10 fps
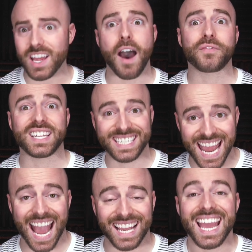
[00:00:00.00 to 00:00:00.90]
off the
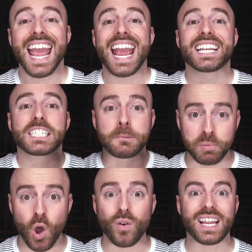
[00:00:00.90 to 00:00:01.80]
deck,
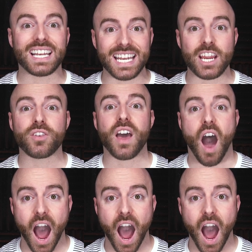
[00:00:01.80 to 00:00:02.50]
exploding near the